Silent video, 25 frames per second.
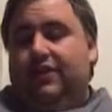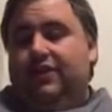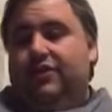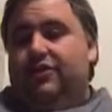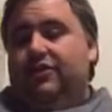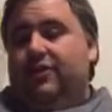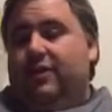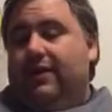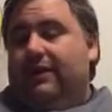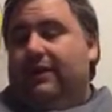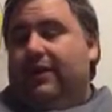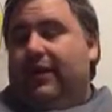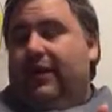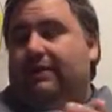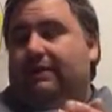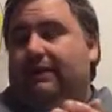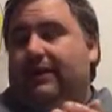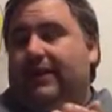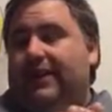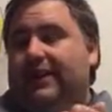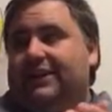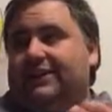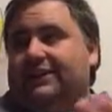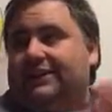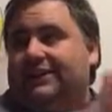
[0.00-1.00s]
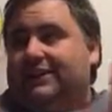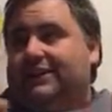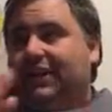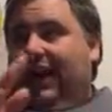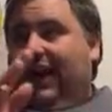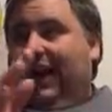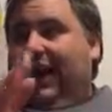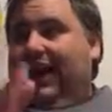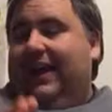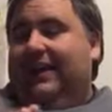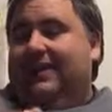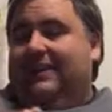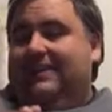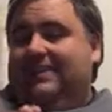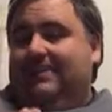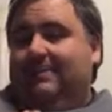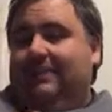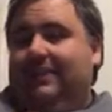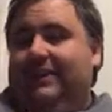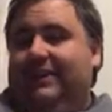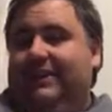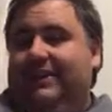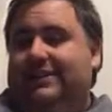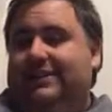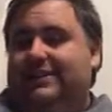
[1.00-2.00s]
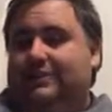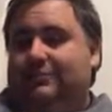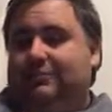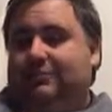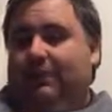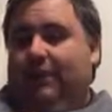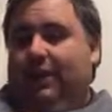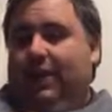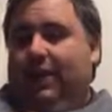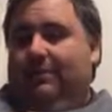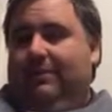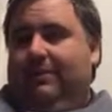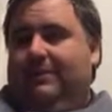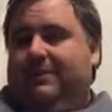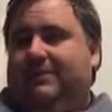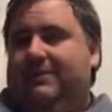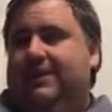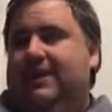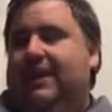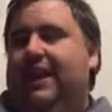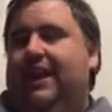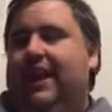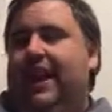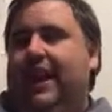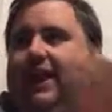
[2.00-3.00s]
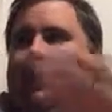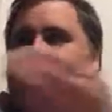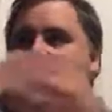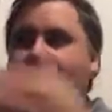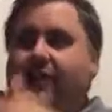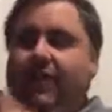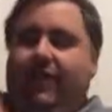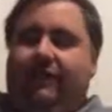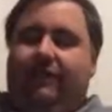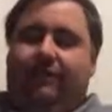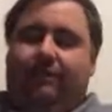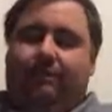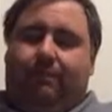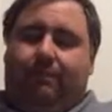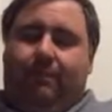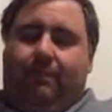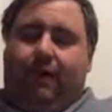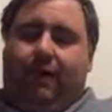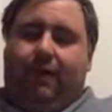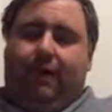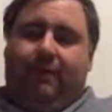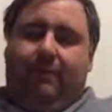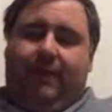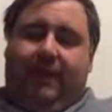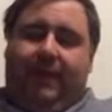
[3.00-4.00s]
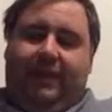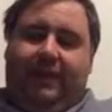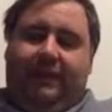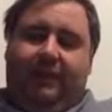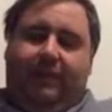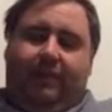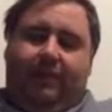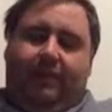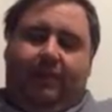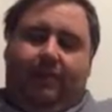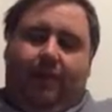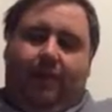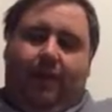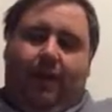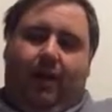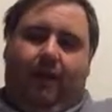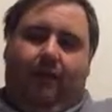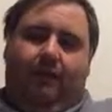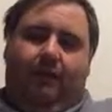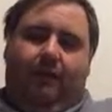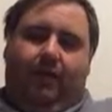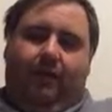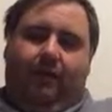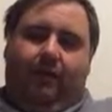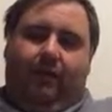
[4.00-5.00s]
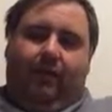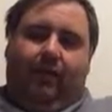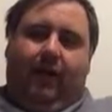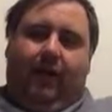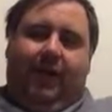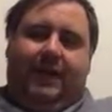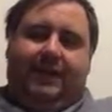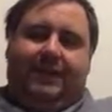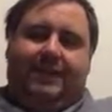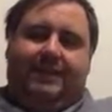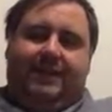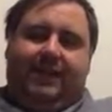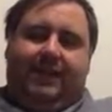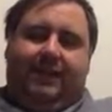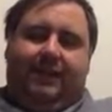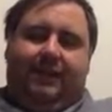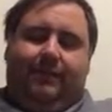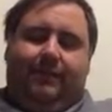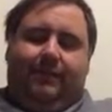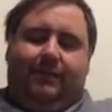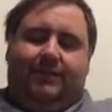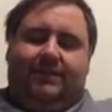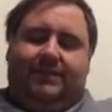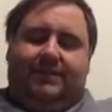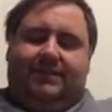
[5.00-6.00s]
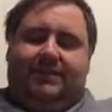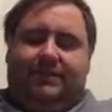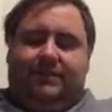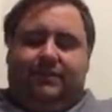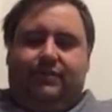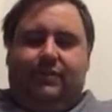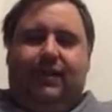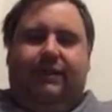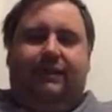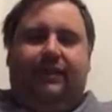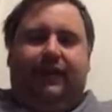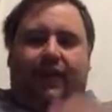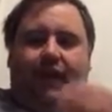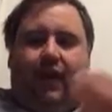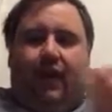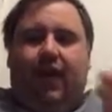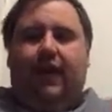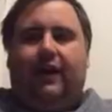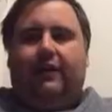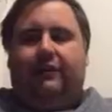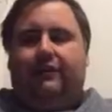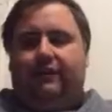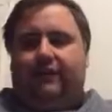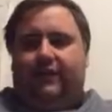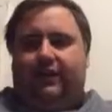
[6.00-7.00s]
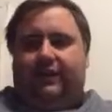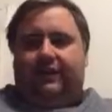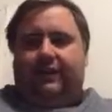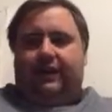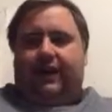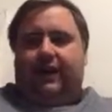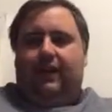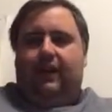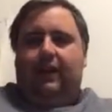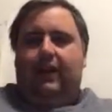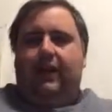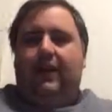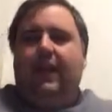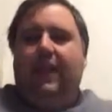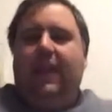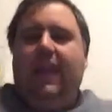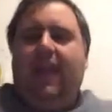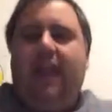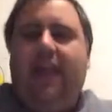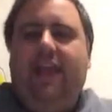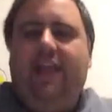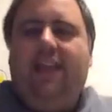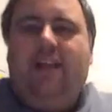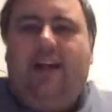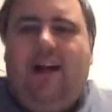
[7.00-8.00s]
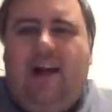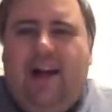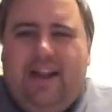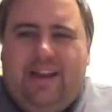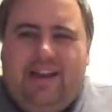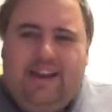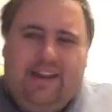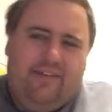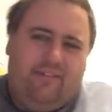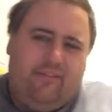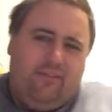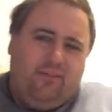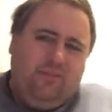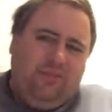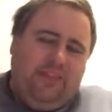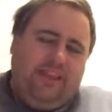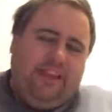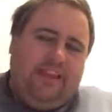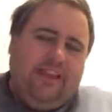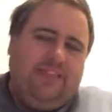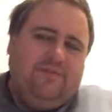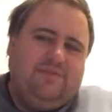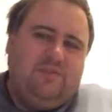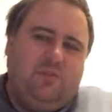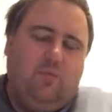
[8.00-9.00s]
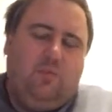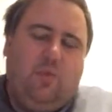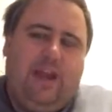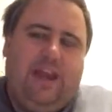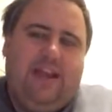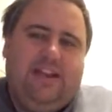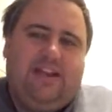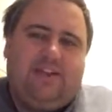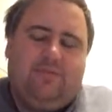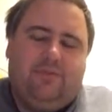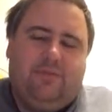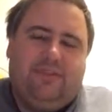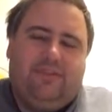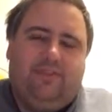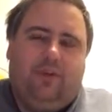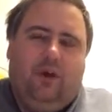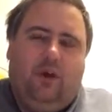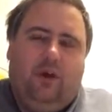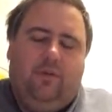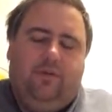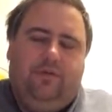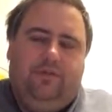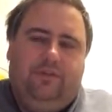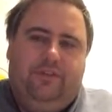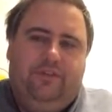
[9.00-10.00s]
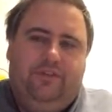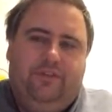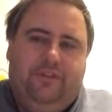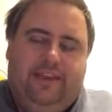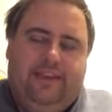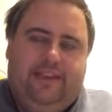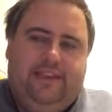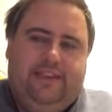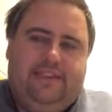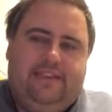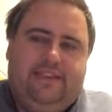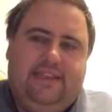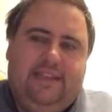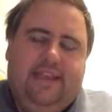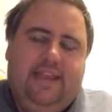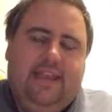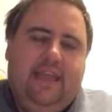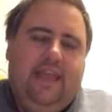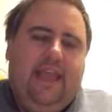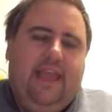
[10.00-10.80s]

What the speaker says: You have an obligation to hide somebody as you promised, and you have a problem of lying to the other person. So you have a conflict there. And Kant never really gives a way to resolve duties.